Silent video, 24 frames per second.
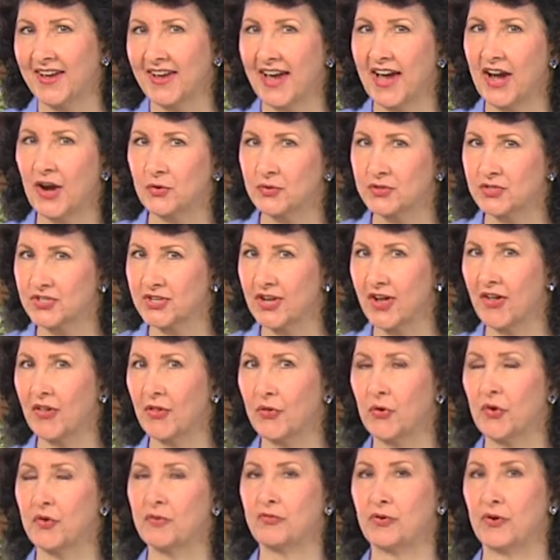couched all
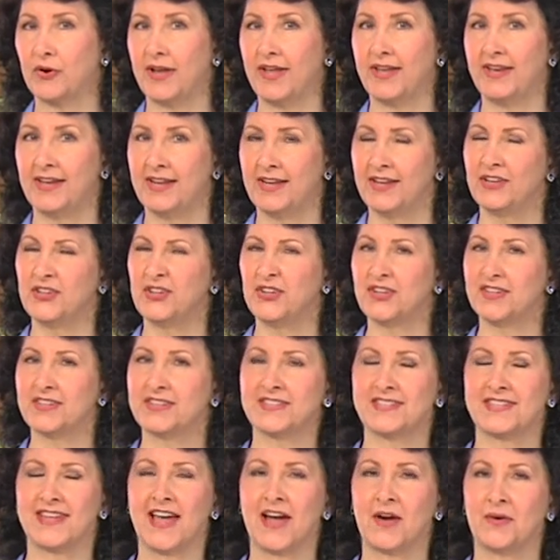over it. You're going to
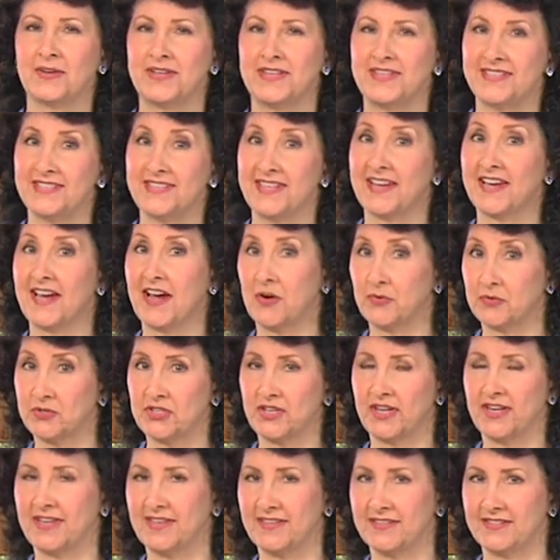see how easy
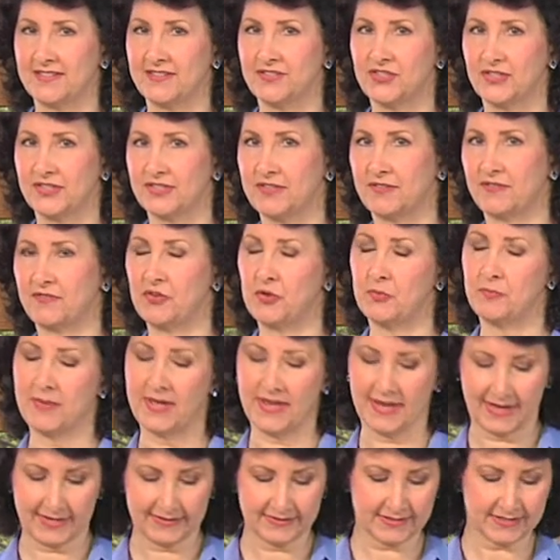couching is in just a few
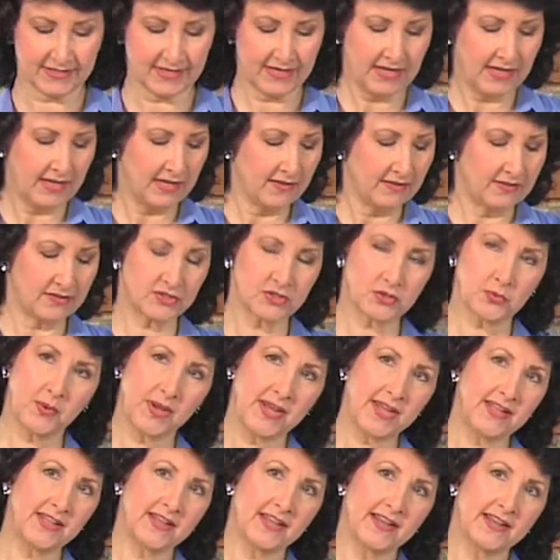minutes. The
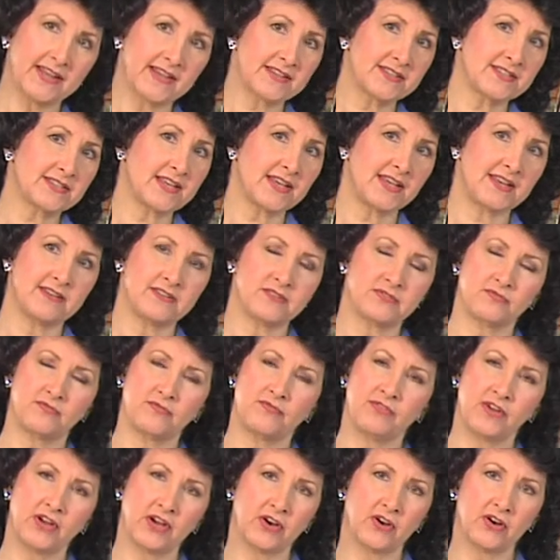suede, like I said, is
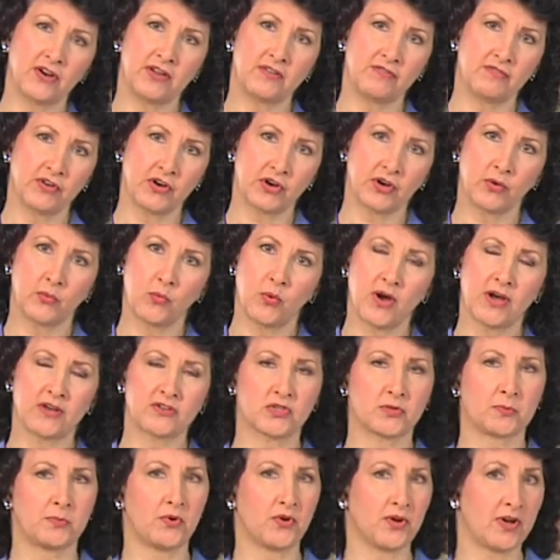very, very
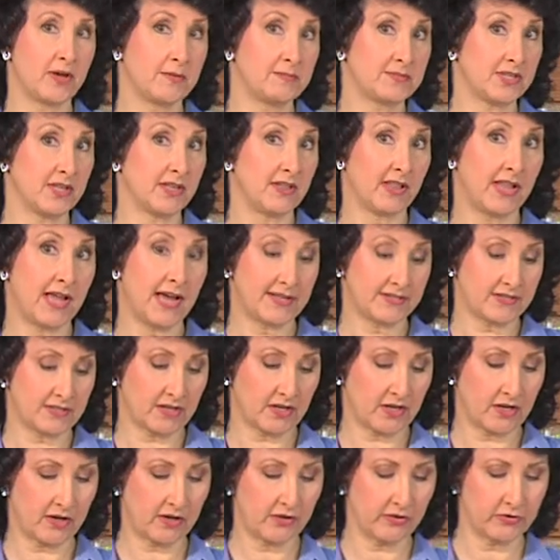washable, comes in lots of
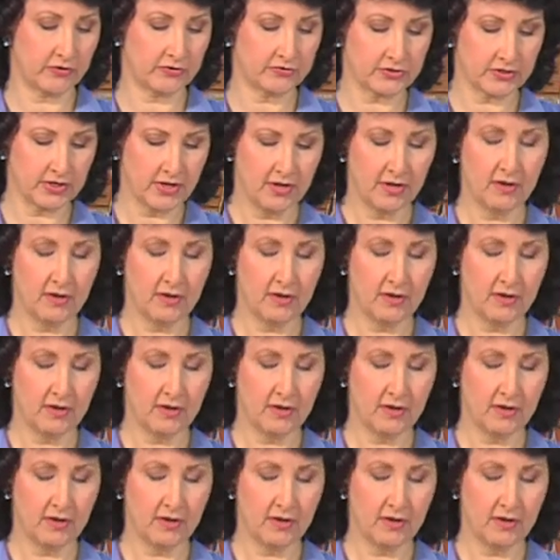colors,